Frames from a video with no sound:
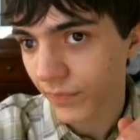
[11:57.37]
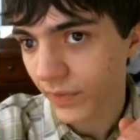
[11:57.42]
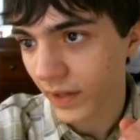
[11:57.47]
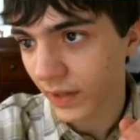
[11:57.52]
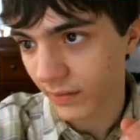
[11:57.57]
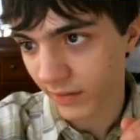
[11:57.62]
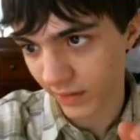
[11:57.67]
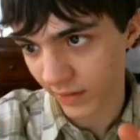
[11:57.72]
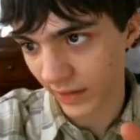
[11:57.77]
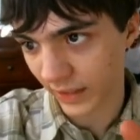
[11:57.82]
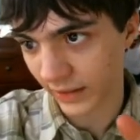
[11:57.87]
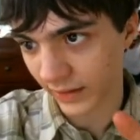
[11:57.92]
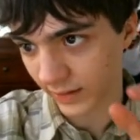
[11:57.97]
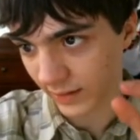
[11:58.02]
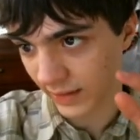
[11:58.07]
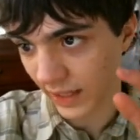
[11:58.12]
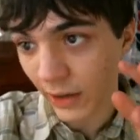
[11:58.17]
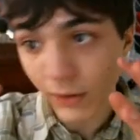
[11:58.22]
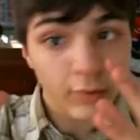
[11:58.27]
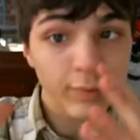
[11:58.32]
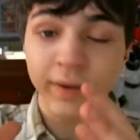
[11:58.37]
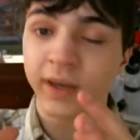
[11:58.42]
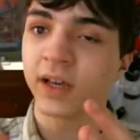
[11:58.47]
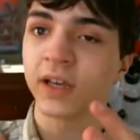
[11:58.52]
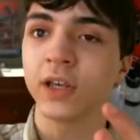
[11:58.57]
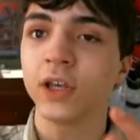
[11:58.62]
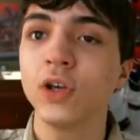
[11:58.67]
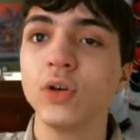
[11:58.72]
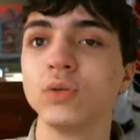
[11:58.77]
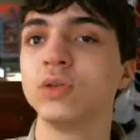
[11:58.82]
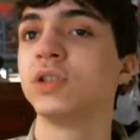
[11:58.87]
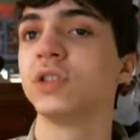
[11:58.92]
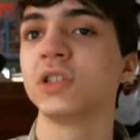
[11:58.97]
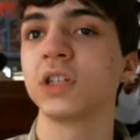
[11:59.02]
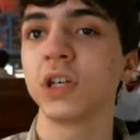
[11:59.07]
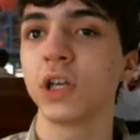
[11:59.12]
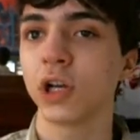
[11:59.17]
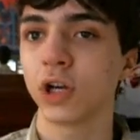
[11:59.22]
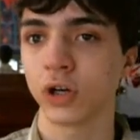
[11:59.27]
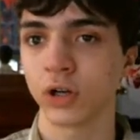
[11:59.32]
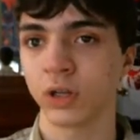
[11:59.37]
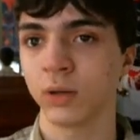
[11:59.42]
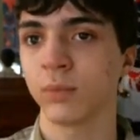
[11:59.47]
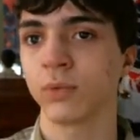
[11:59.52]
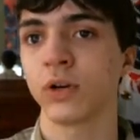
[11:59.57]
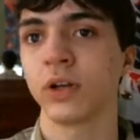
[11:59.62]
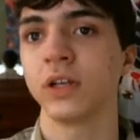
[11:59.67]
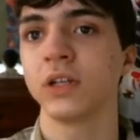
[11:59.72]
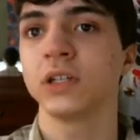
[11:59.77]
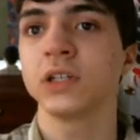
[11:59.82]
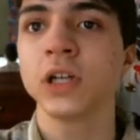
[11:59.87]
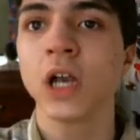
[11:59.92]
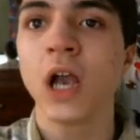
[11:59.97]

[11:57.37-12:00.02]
It's like, that would be a huge security breach.